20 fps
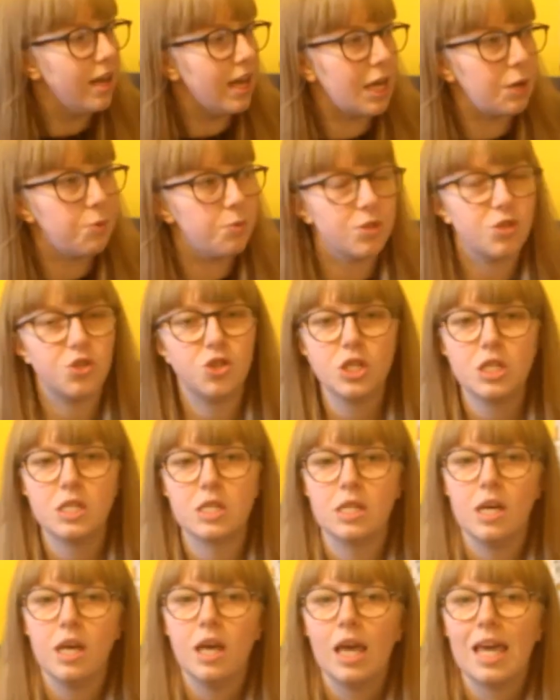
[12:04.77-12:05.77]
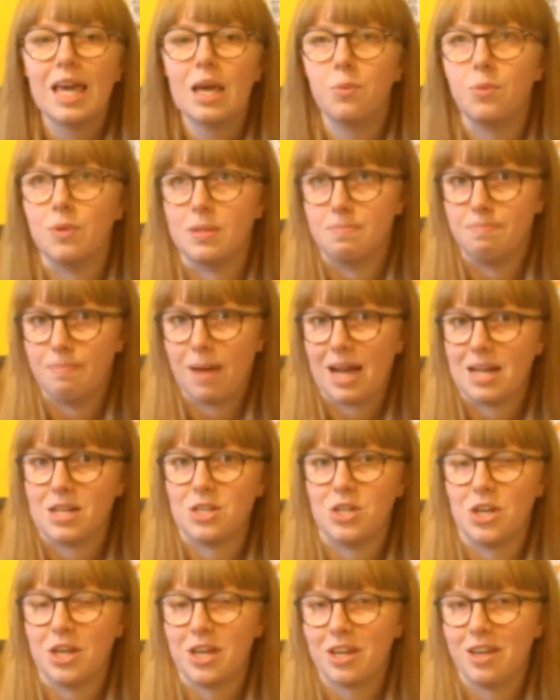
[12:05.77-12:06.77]
It was
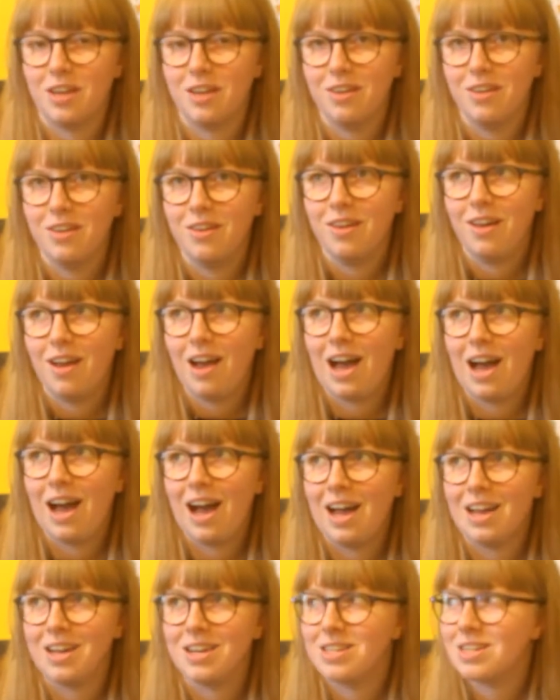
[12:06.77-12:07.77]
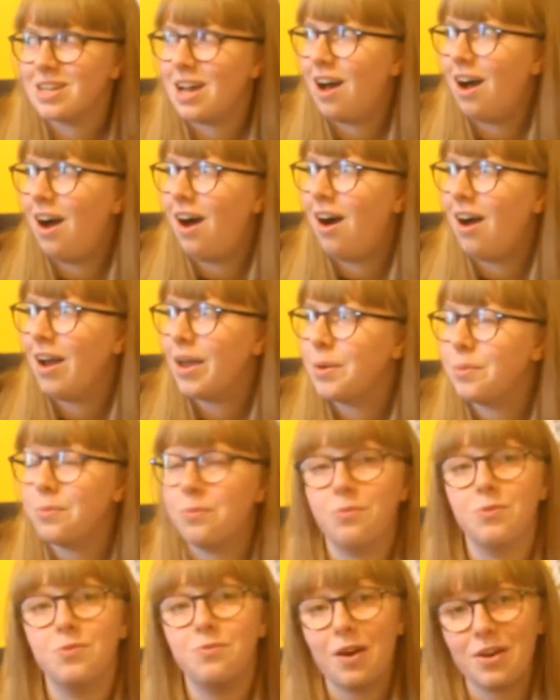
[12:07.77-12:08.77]
magic. And I
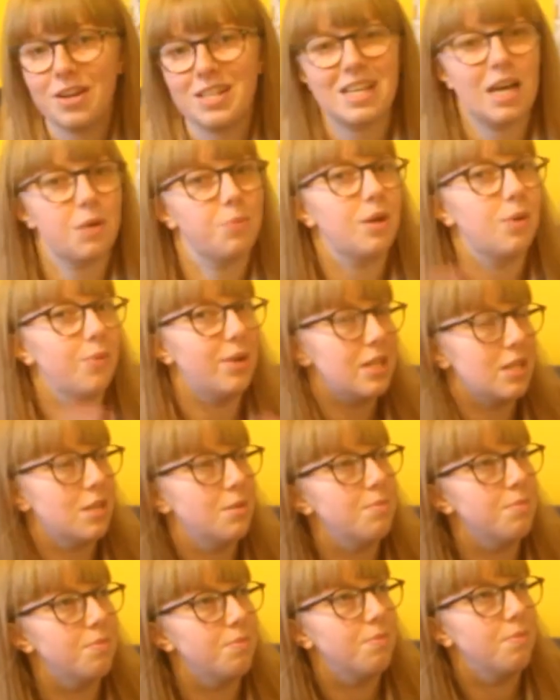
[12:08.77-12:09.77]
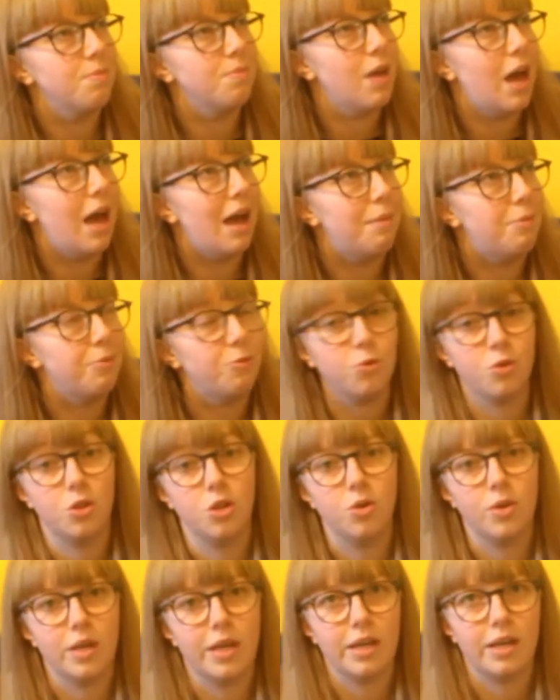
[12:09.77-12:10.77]
was very sad when I went to them before the
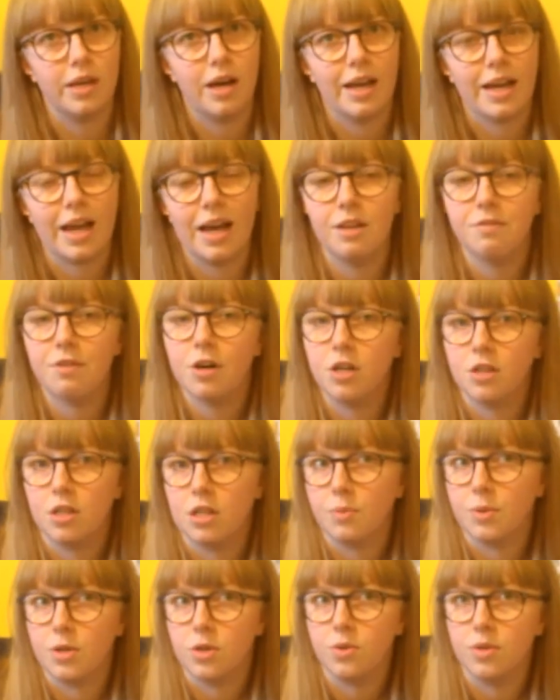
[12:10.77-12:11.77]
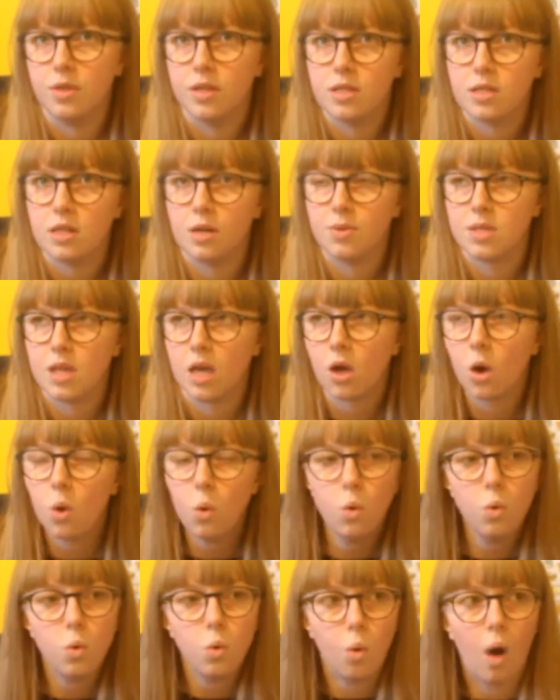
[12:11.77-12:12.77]
new year. I kind of heard that they were doing this, and I was like,
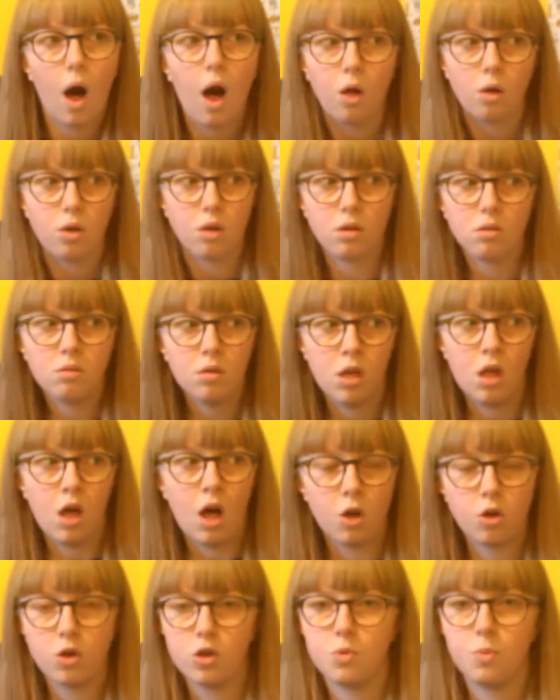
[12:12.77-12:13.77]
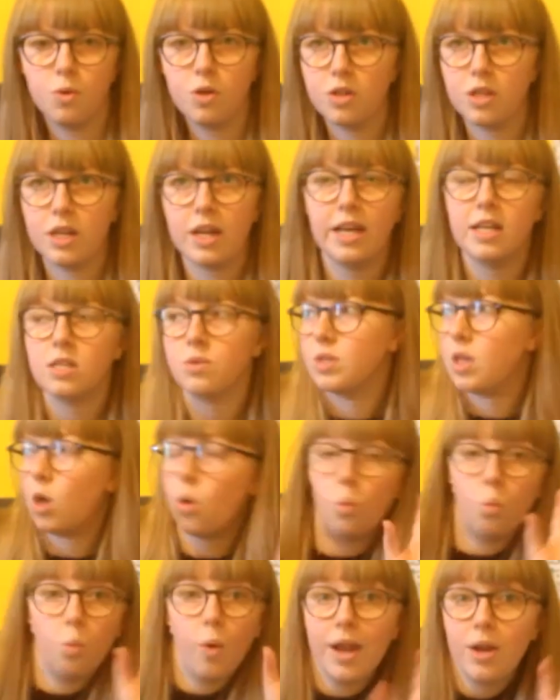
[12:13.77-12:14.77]
oh, I'll go to one of the nights. I was
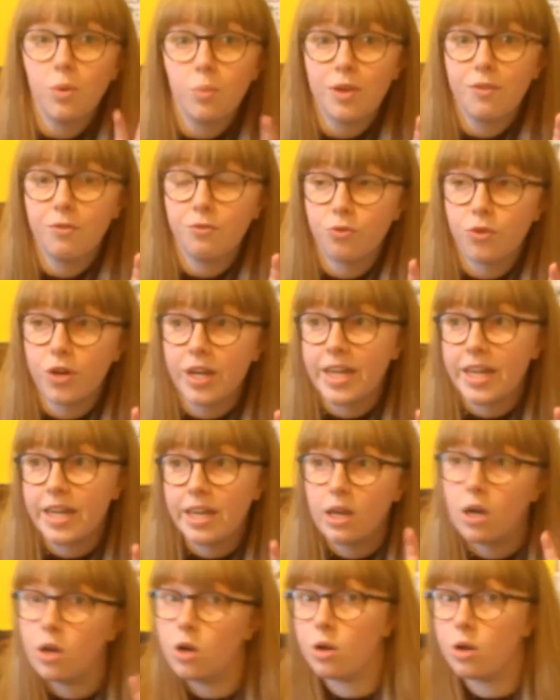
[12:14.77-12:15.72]
like, when are we free?